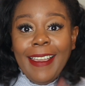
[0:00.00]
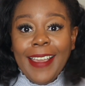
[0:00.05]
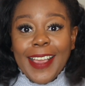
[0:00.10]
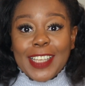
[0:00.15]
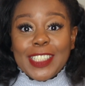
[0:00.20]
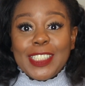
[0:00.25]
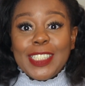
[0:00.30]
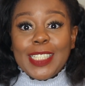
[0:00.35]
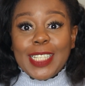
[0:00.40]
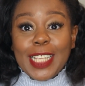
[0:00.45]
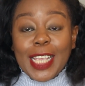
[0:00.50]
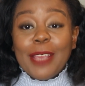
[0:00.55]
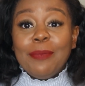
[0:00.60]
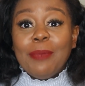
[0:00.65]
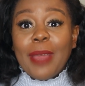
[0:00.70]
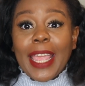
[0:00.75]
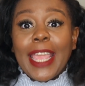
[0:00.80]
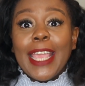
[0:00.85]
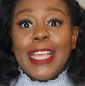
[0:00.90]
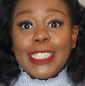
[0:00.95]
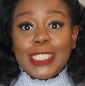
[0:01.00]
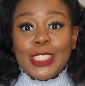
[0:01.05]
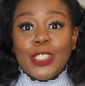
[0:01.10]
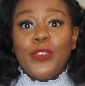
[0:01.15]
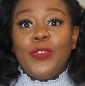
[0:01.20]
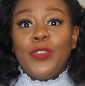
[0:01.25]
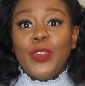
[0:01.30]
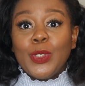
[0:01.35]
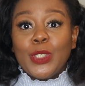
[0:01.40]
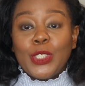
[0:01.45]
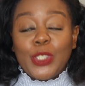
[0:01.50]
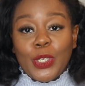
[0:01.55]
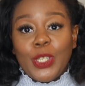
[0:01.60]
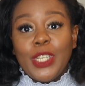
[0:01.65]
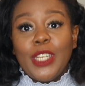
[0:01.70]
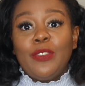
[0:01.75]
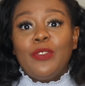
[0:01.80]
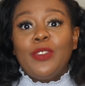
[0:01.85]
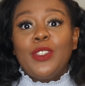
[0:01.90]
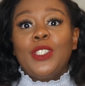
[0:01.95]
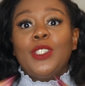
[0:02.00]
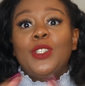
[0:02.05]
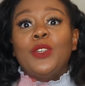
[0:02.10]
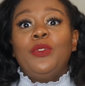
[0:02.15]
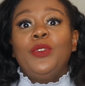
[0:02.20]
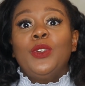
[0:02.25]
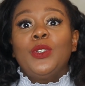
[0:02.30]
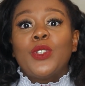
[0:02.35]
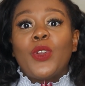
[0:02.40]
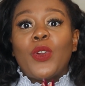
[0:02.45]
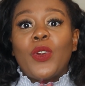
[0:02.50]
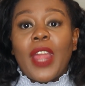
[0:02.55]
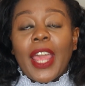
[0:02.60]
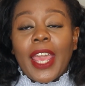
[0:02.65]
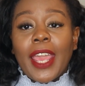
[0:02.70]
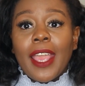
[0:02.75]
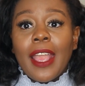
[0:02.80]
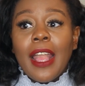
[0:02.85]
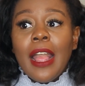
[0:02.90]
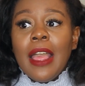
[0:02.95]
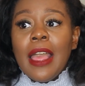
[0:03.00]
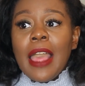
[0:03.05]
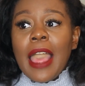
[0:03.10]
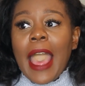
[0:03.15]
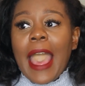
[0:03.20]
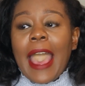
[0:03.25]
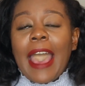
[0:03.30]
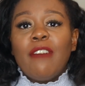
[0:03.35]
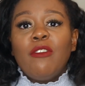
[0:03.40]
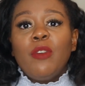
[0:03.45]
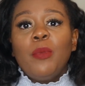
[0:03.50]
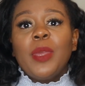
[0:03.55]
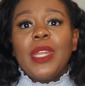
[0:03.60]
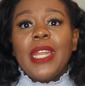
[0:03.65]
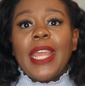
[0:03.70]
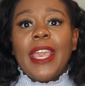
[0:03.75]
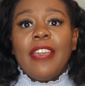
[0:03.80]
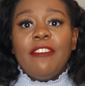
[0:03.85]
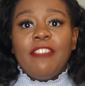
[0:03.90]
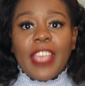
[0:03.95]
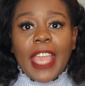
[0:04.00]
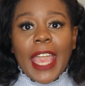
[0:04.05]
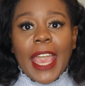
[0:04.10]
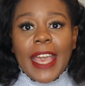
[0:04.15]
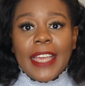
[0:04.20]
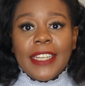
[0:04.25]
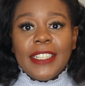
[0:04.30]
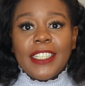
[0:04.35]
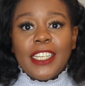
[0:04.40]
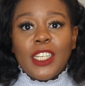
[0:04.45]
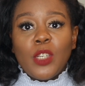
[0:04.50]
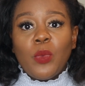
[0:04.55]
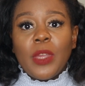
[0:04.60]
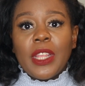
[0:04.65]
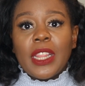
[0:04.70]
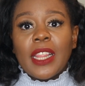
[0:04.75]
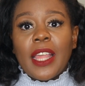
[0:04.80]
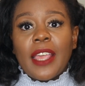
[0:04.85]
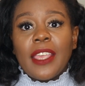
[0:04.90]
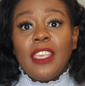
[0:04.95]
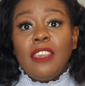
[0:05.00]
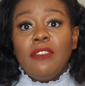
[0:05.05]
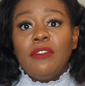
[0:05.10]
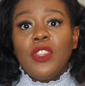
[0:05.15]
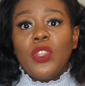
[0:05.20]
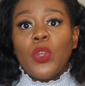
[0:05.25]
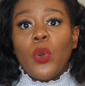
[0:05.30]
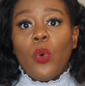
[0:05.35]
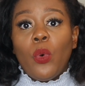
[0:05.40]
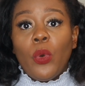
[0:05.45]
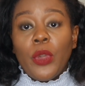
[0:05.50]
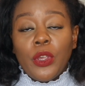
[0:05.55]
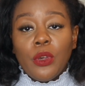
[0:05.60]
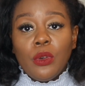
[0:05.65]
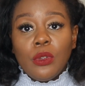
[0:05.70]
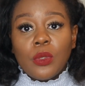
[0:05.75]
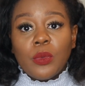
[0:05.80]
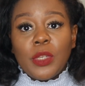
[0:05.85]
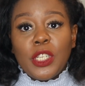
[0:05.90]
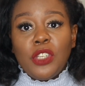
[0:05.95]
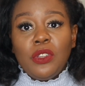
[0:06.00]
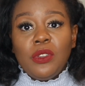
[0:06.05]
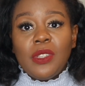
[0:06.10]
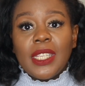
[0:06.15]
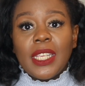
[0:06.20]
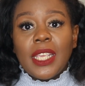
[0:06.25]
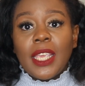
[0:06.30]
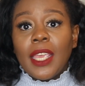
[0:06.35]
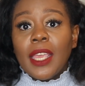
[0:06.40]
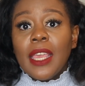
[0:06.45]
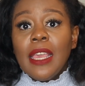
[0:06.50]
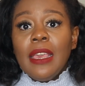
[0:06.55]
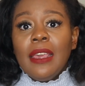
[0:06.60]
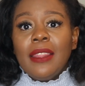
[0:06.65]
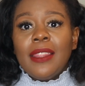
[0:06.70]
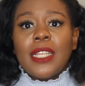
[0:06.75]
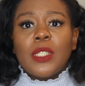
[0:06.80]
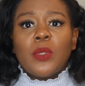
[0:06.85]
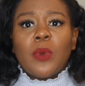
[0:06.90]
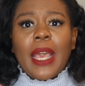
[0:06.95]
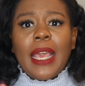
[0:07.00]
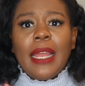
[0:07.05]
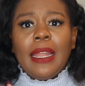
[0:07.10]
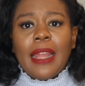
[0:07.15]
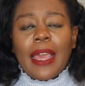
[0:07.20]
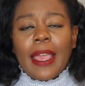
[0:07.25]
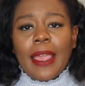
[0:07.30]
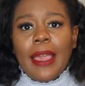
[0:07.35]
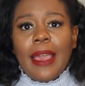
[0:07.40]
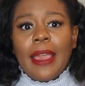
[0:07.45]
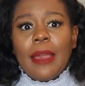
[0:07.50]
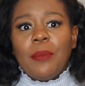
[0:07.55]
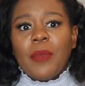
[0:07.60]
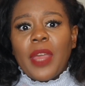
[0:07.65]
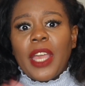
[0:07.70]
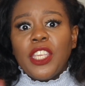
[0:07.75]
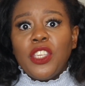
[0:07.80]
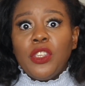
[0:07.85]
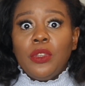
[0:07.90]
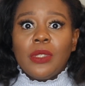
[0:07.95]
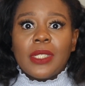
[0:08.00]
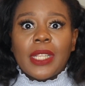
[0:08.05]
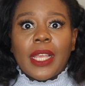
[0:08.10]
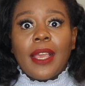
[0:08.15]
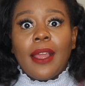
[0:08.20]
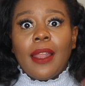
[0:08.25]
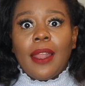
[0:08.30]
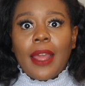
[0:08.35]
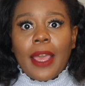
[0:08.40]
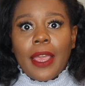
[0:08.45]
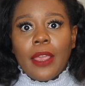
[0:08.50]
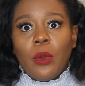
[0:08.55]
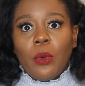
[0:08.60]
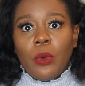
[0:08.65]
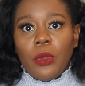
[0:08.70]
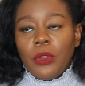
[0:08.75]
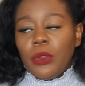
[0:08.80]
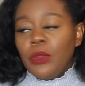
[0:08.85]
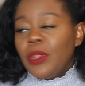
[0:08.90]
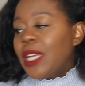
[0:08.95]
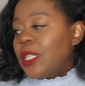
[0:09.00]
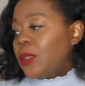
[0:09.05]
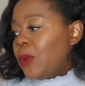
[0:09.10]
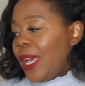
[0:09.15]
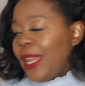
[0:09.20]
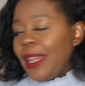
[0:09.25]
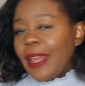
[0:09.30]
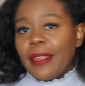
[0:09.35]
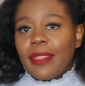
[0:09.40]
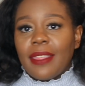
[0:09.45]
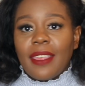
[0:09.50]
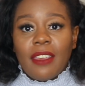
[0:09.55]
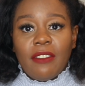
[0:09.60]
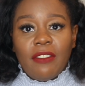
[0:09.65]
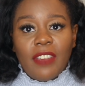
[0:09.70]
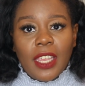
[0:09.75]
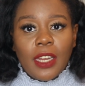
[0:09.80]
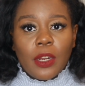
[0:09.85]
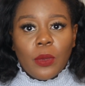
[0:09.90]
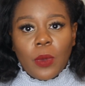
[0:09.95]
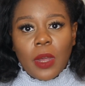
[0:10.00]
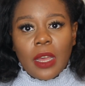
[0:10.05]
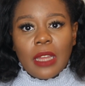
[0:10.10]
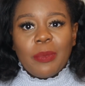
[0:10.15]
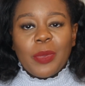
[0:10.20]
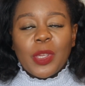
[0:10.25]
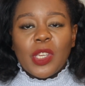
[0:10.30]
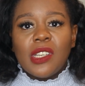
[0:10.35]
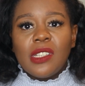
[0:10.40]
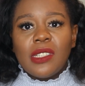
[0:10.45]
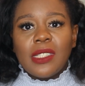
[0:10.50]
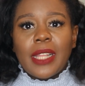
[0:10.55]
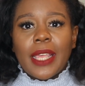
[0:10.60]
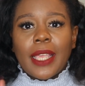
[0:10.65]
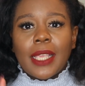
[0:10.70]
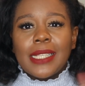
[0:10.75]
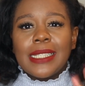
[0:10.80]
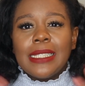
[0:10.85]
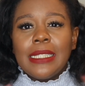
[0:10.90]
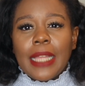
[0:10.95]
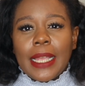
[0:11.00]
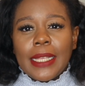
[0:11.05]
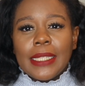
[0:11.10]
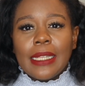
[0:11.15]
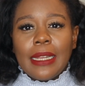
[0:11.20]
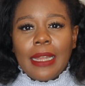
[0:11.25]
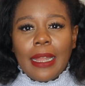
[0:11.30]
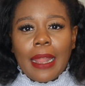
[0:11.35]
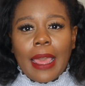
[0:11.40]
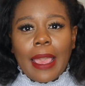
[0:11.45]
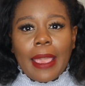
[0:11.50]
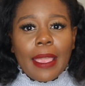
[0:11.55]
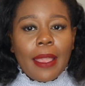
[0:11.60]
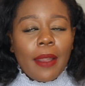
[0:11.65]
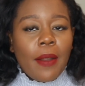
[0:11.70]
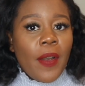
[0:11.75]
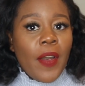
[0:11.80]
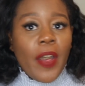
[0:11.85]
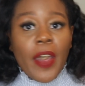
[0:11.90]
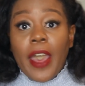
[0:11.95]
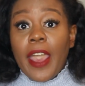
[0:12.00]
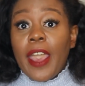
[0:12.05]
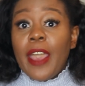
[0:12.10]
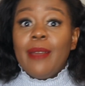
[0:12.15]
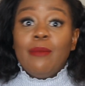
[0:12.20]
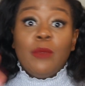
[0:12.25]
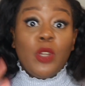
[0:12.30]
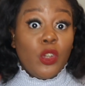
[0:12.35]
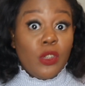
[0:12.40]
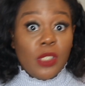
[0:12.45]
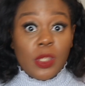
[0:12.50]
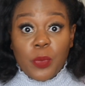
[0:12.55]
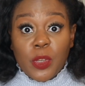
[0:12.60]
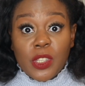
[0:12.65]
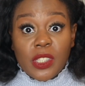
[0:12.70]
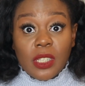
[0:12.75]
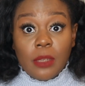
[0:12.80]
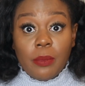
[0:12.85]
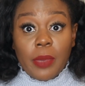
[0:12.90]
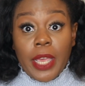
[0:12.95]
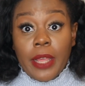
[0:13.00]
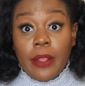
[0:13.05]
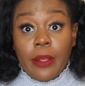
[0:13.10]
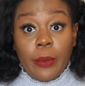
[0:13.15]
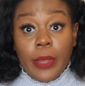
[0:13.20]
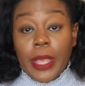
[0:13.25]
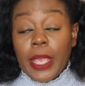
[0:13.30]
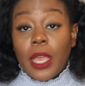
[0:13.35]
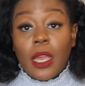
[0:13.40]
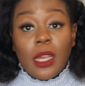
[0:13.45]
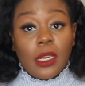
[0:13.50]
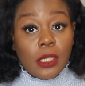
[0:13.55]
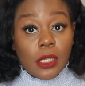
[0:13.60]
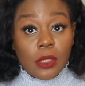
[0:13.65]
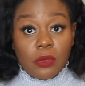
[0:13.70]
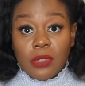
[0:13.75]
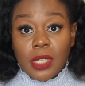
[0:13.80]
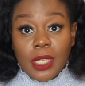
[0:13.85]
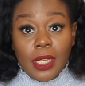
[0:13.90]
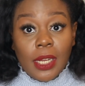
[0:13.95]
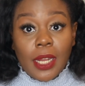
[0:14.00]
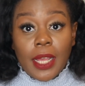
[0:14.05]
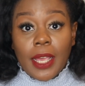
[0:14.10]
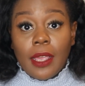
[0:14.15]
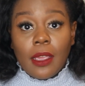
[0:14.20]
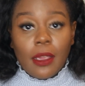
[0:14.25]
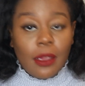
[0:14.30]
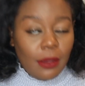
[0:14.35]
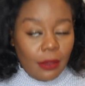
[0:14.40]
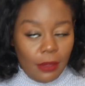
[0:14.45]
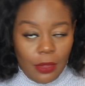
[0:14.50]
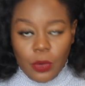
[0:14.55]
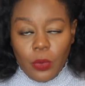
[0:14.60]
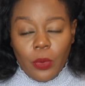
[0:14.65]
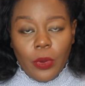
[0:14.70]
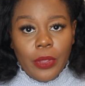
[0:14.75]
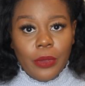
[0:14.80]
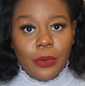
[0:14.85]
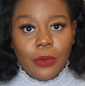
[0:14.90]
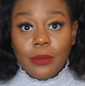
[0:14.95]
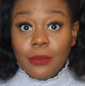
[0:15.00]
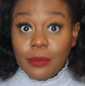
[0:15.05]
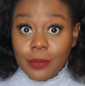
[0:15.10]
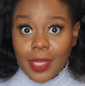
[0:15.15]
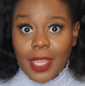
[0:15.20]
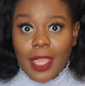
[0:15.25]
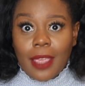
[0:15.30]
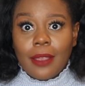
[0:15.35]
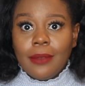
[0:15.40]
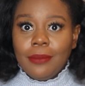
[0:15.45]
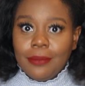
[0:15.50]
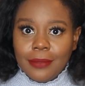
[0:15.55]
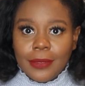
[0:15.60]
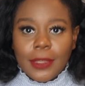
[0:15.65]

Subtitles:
Because my hair still feels good, still feels all right. I haven't been heavy-handed with like even the oils when using it. That's why I use like a light oil. That's why I like the Aveda one, because like it's nice and light. Not sponsored, by the way. I just really like the oil, okay?